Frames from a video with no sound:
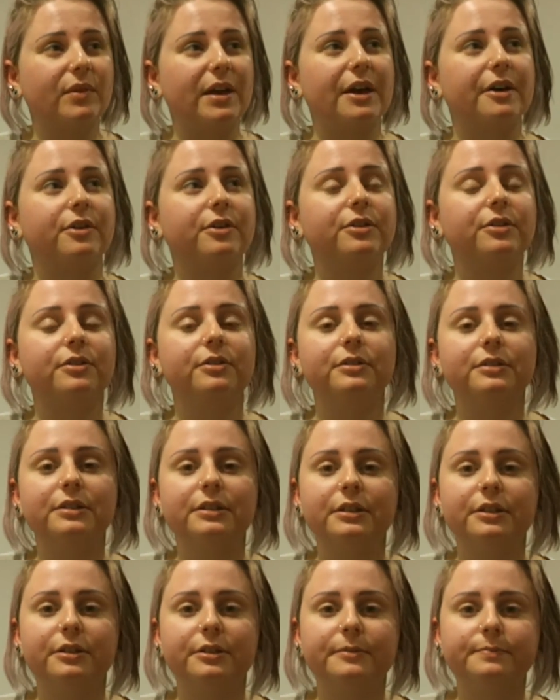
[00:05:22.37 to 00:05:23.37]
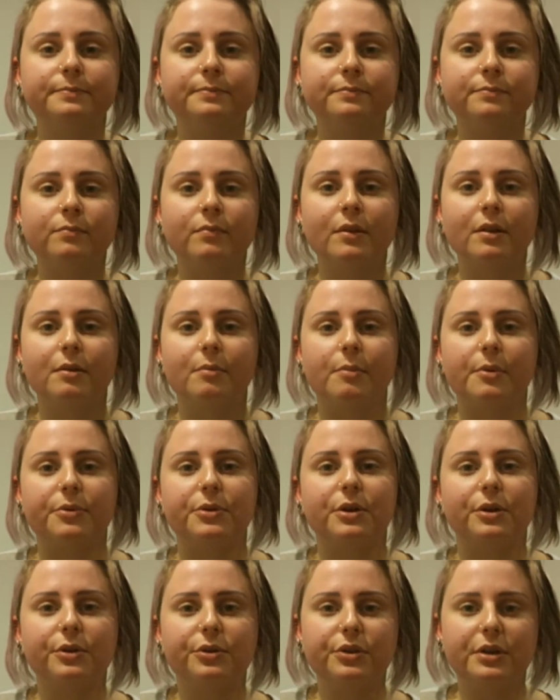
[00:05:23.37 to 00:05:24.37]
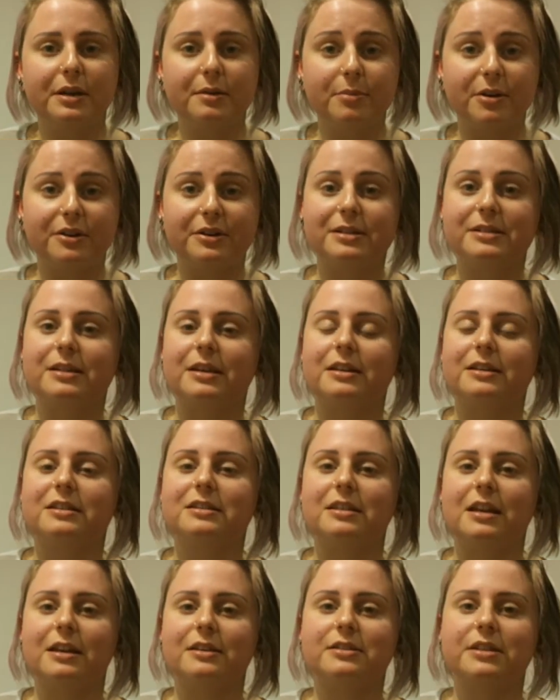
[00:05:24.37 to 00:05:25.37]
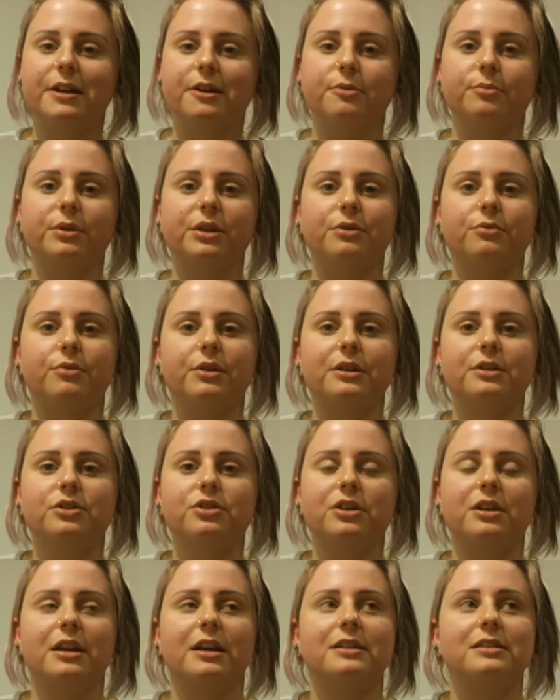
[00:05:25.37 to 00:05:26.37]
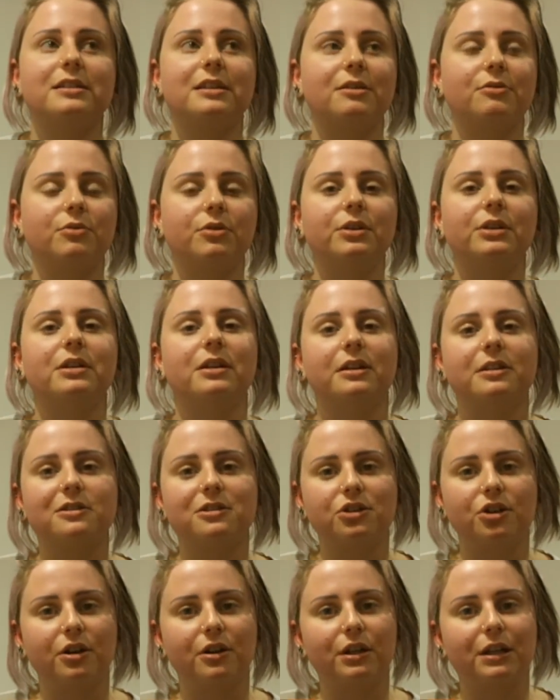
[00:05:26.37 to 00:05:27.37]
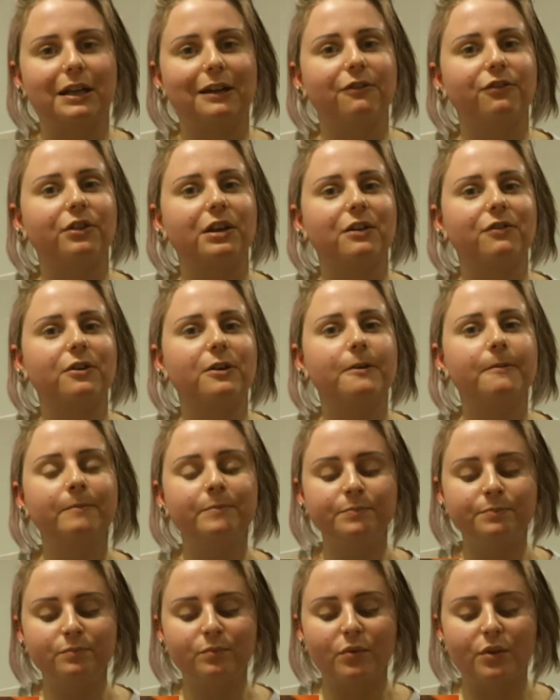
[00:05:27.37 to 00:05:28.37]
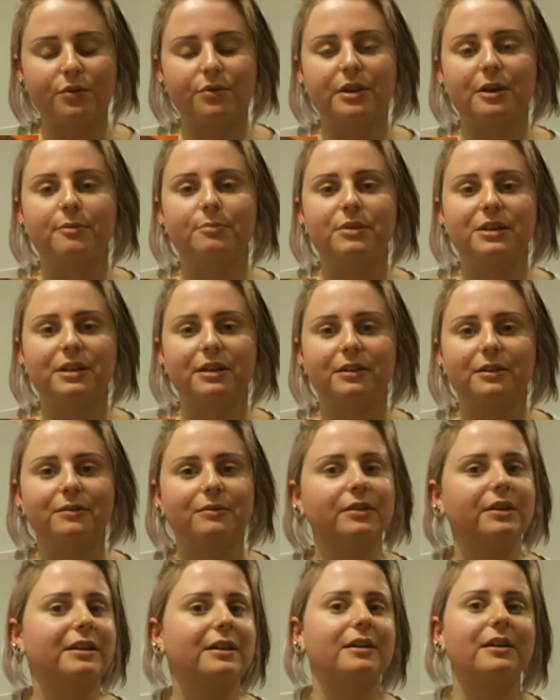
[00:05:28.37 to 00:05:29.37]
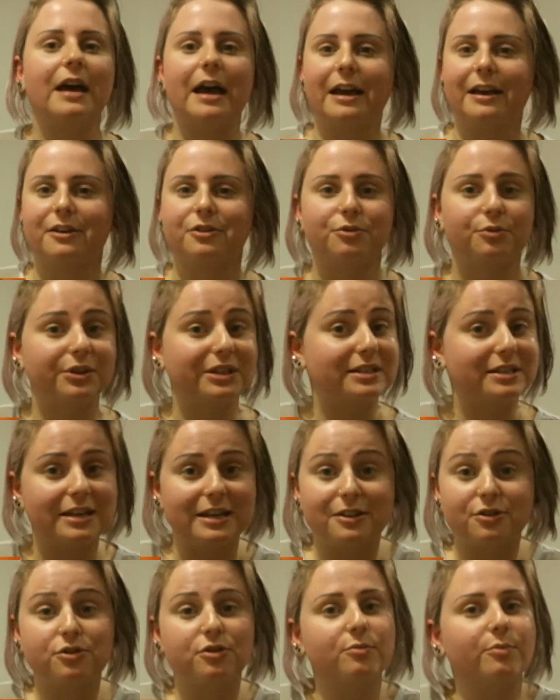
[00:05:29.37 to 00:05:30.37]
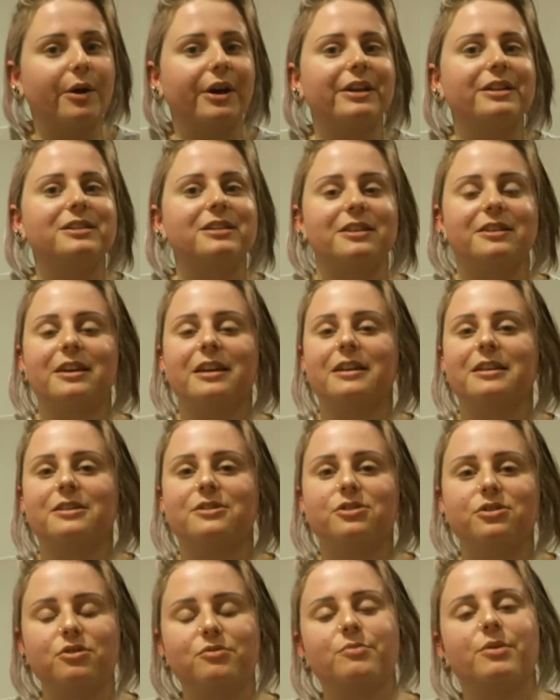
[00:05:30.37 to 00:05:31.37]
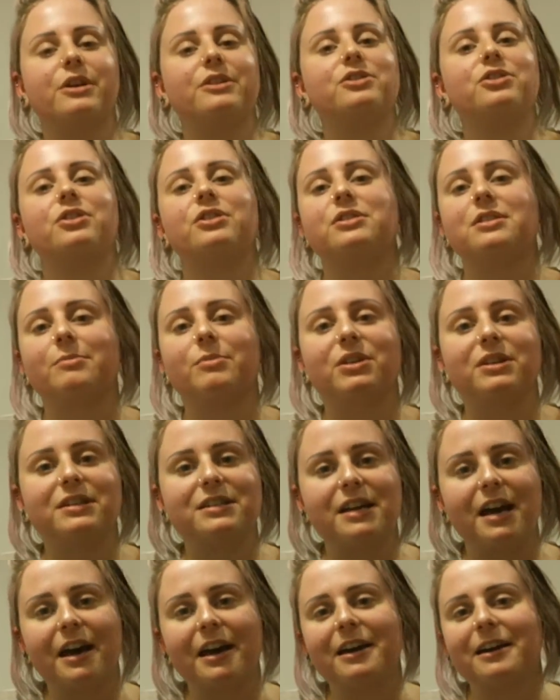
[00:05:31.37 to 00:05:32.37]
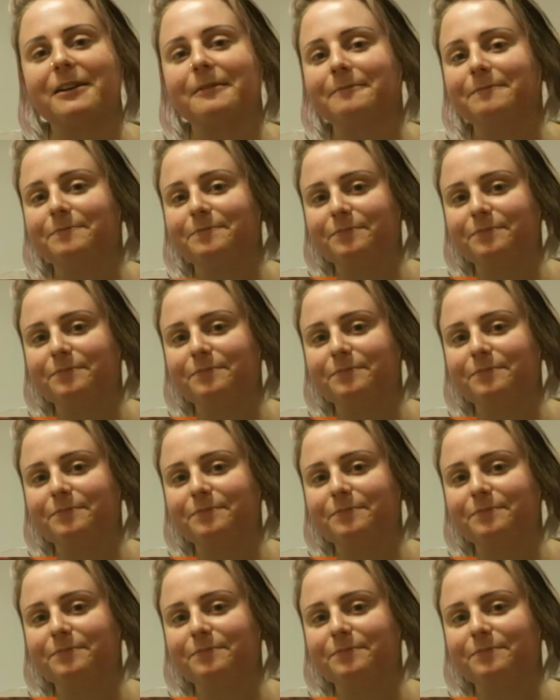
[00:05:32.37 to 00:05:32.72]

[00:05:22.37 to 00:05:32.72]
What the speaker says: alcohol in here. But the good thing about it is that it's not terribly rich. It has that really nice chocolatey flavor without being like, I can only take 2 bites and then it's too much because I'm gonna die